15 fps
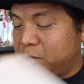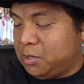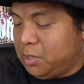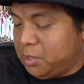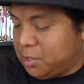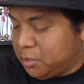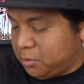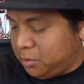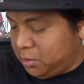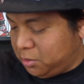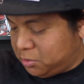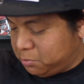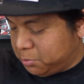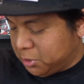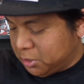take out
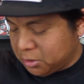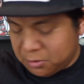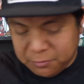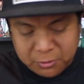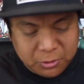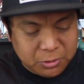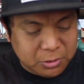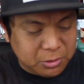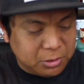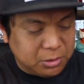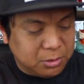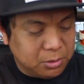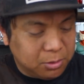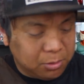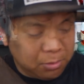each box
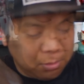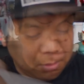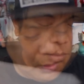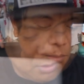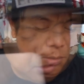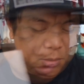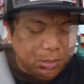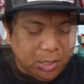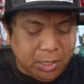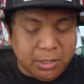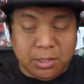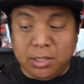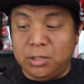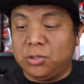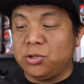first. I
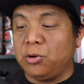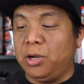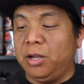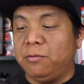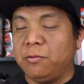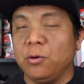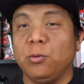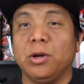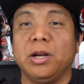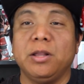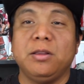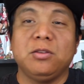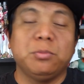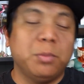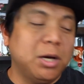did trade for one
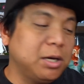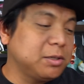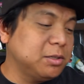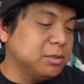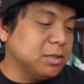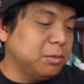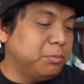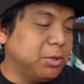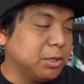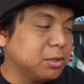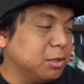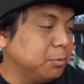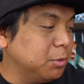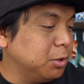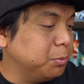of these boxes. I picked
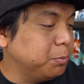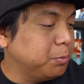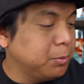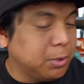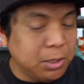them up.